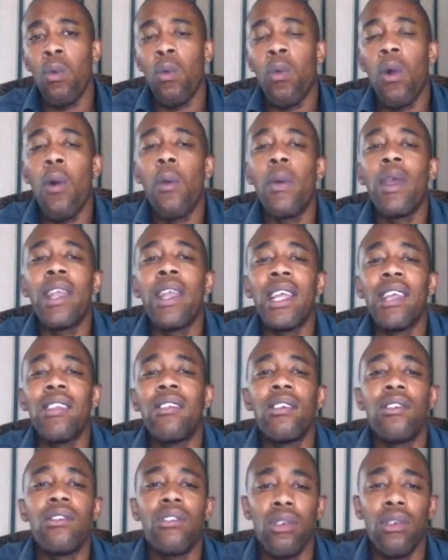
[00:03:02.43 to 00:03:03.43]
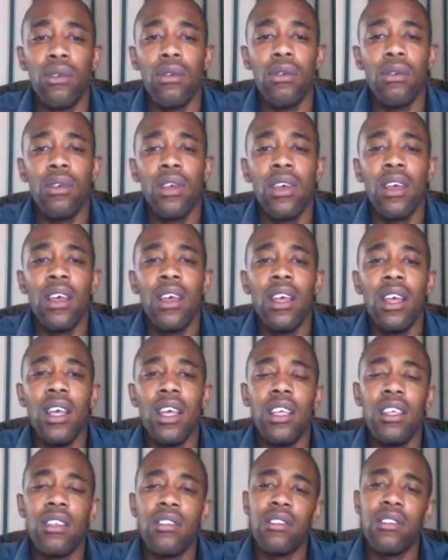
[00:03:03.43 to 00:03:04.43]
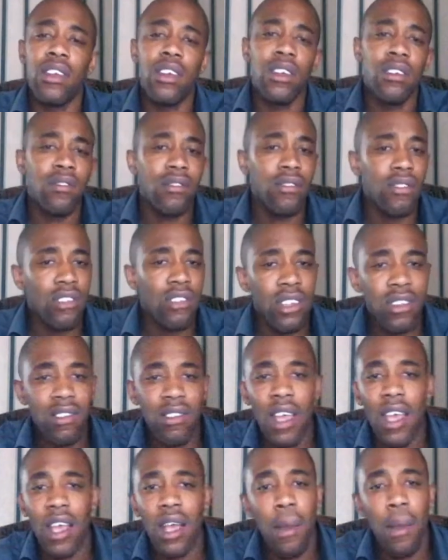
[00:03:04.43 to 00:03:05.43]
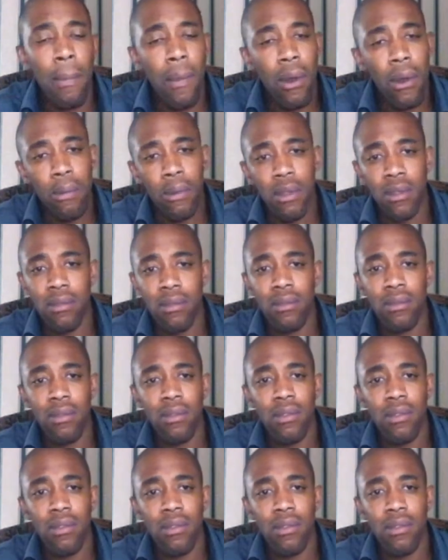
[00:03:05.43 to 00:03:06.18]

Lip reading: what we need to do is just take a moment